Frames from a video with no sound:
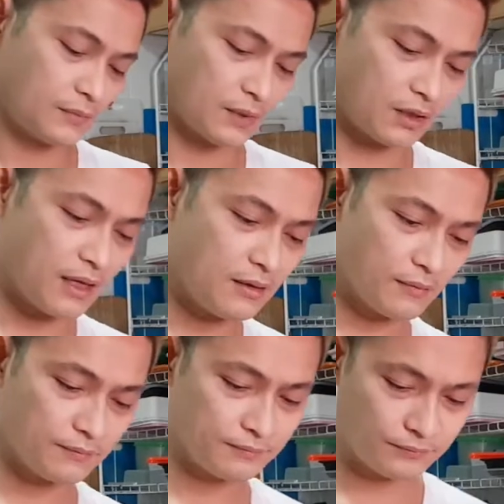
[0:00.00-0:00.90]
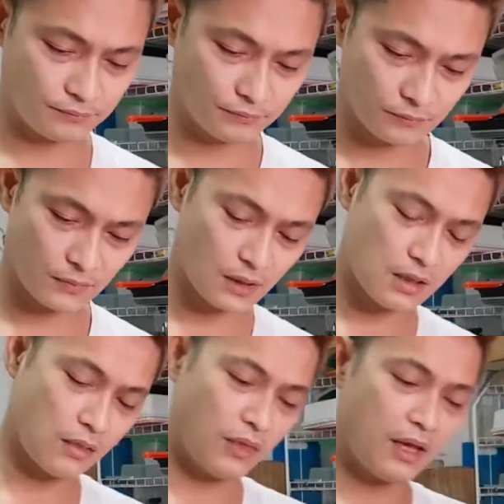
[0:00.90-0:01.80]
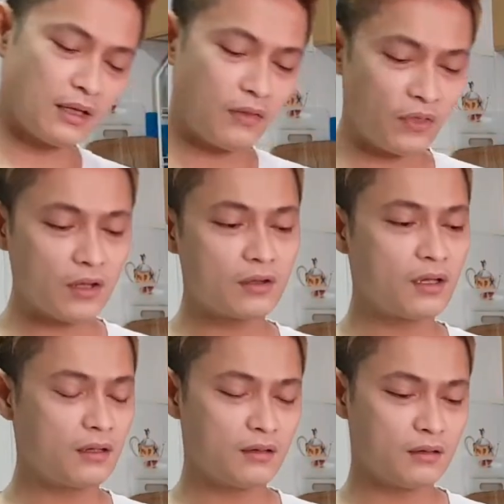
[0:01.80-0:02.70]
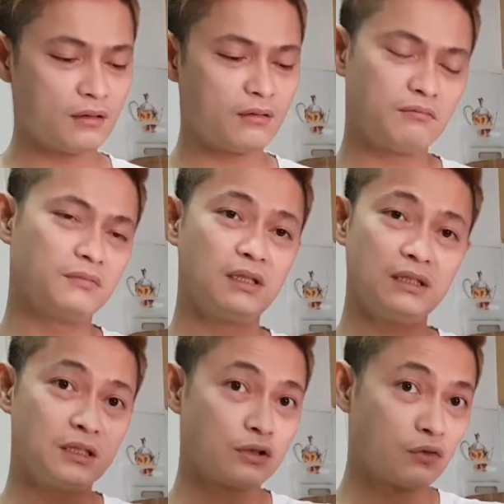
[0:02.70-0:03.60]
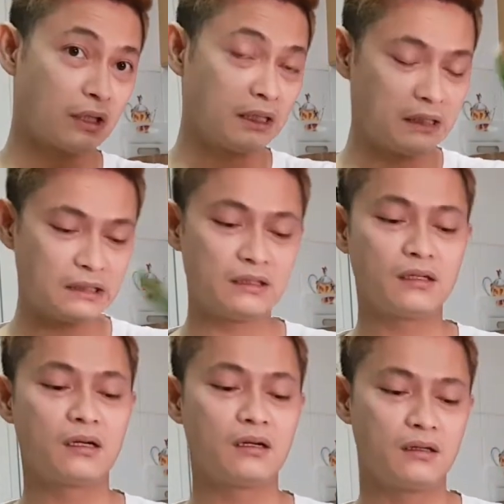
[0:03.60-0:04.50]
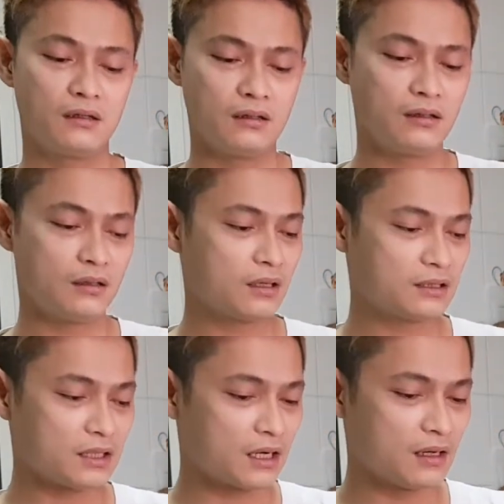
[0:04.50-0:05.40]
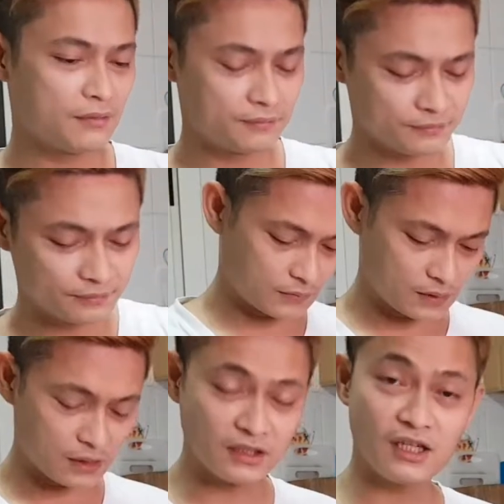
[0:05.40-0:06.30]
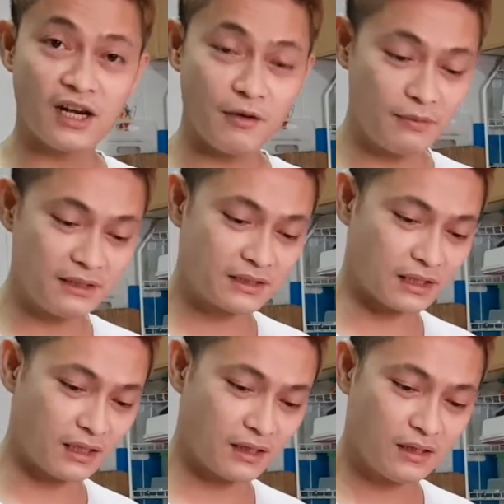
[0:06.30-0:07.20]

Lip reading: Okay. Then I think this is already kachara. Kachara means I